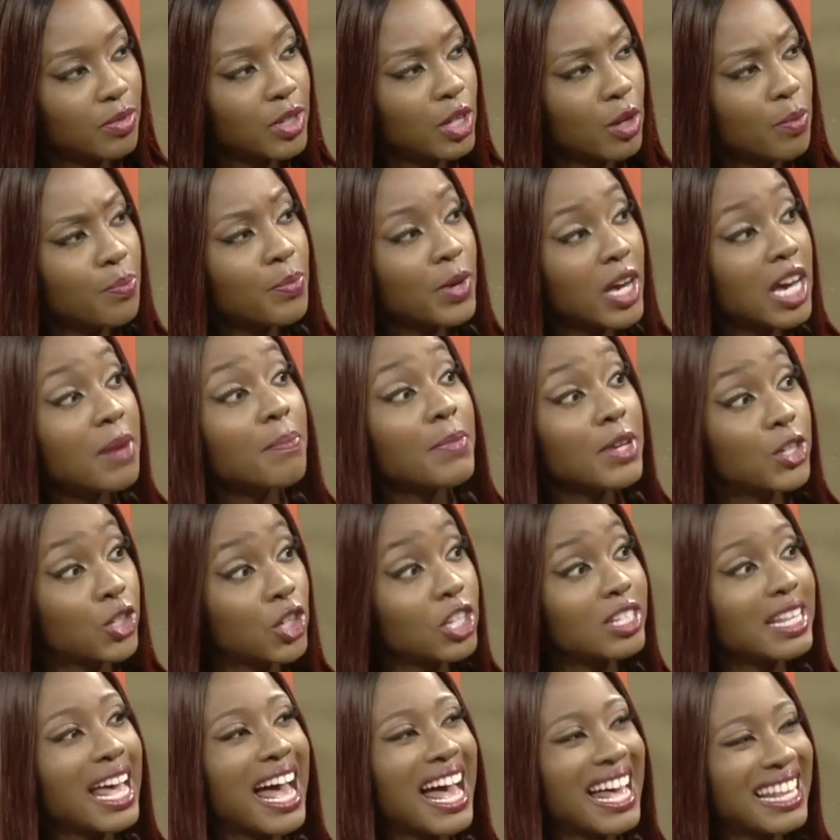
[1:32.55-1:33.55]
you know, can be
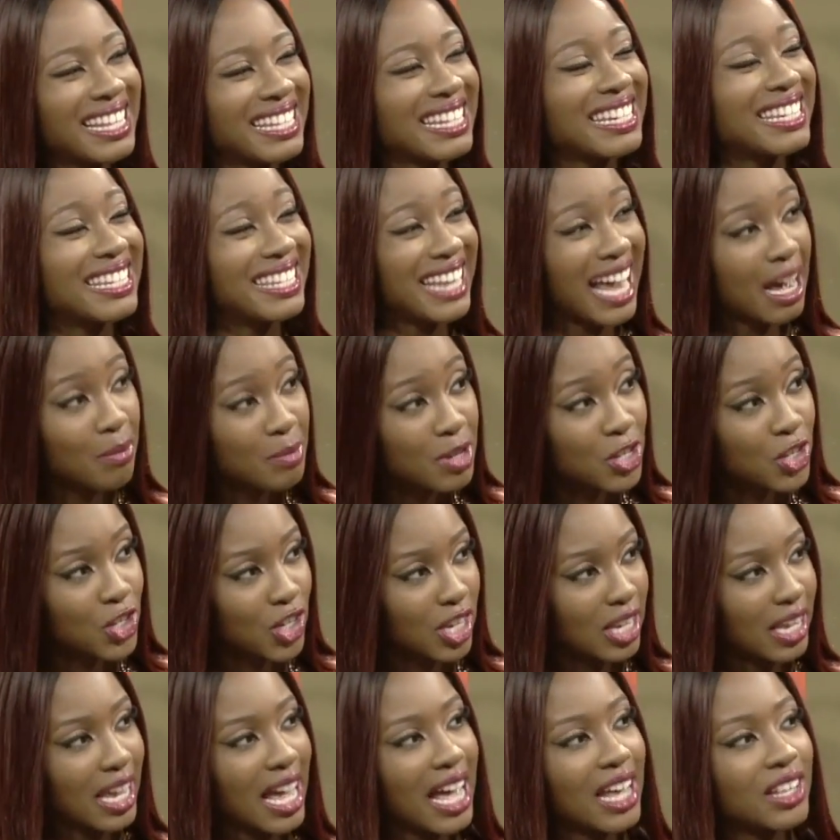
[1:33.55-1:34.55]
just as
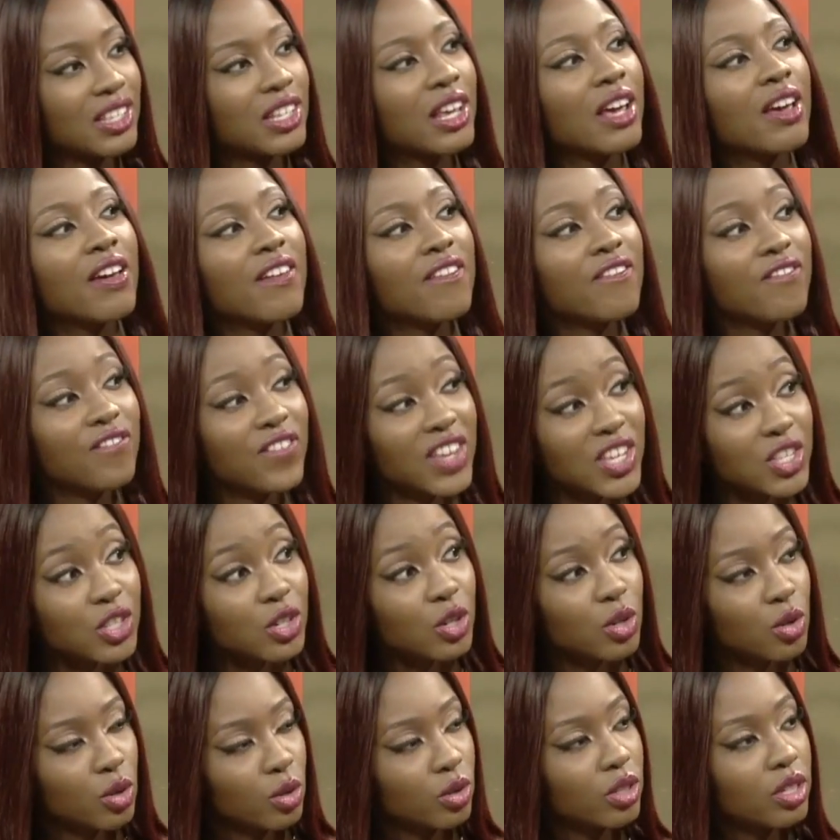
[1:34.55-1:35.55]
damaging as
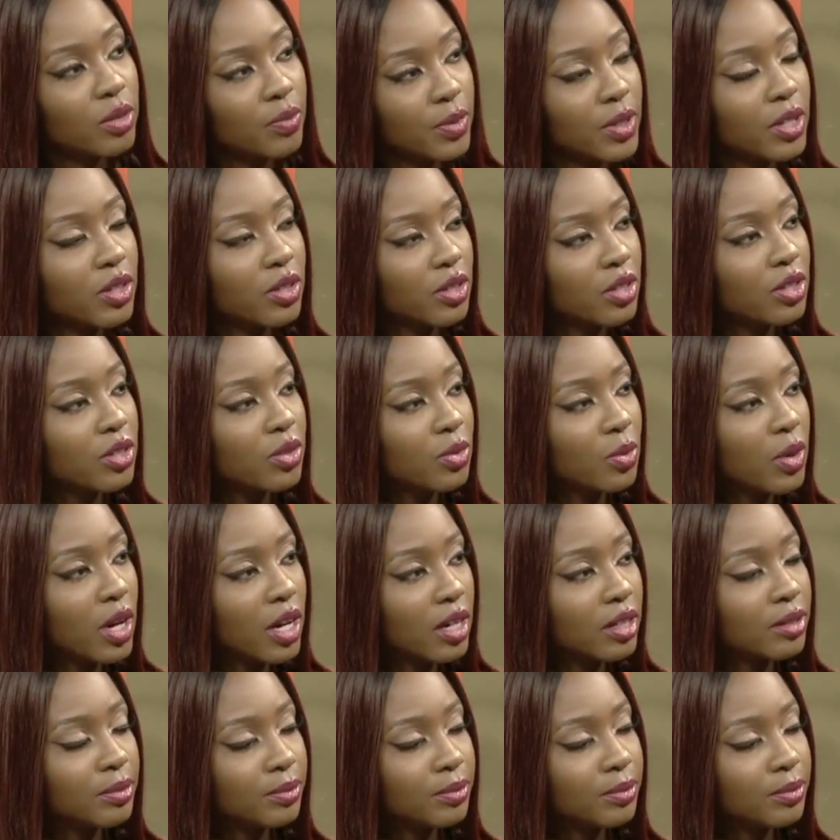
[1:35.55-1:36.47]
physical abuse as well.